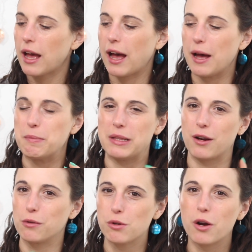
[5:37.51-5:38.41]
But
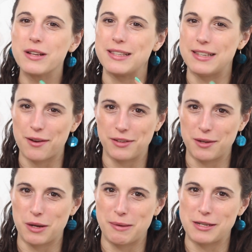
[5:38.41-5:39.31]
Haruko is
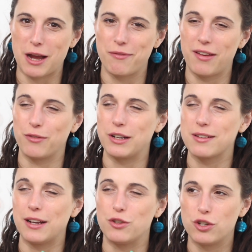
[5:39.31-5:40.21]
definitely one of my top
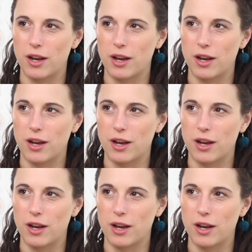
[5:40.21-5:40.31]
favorites. I